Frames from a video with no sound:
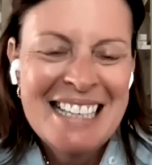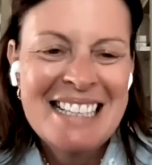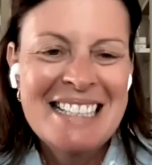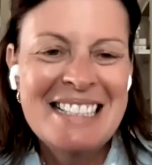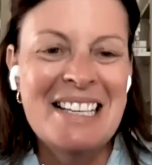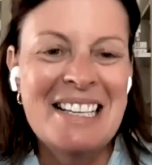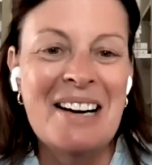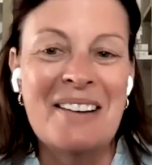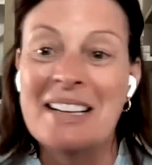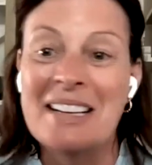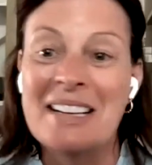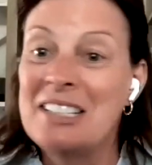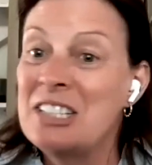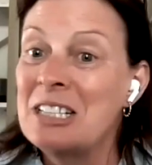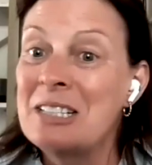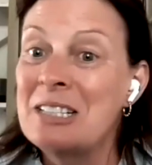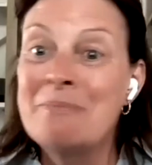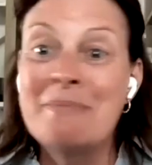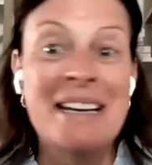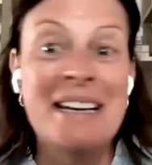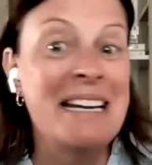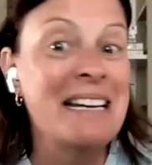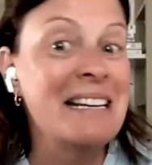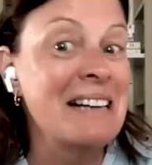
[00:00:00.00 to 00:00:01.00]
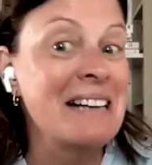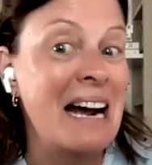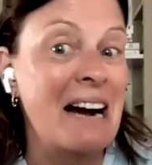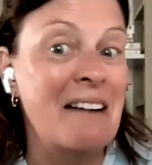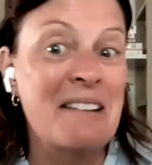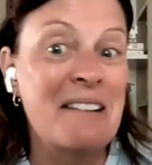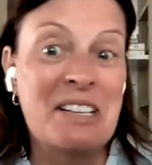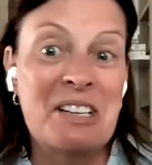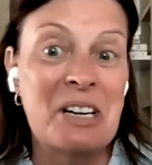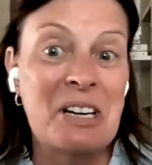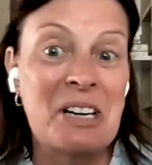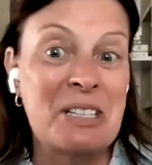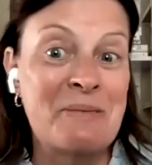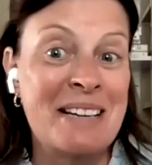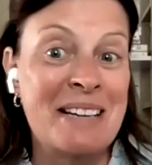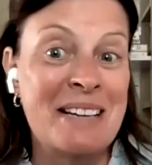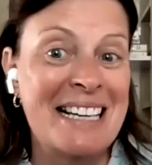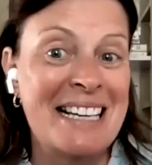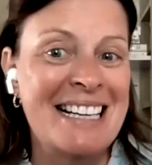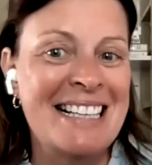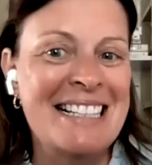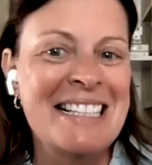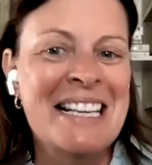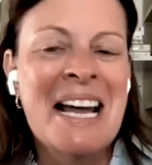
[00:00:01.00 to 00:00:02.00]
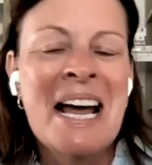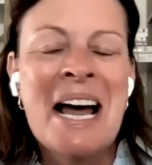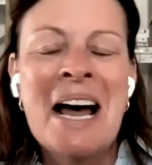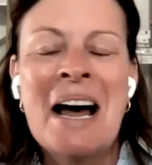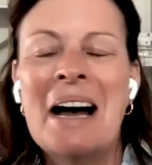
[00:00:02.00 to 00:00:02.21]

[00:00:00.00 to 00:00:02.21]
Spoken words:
so it's just me and how I talk to my kids.